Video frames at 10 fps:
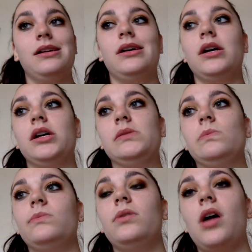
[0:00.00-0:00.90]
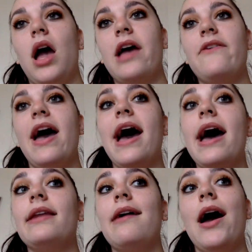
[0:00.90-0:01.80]
I've
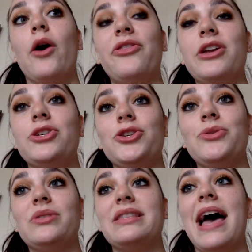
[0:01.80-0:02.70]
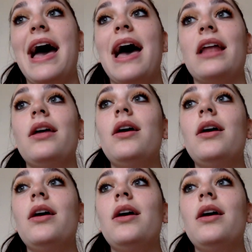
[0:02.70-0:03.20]
had health issues that,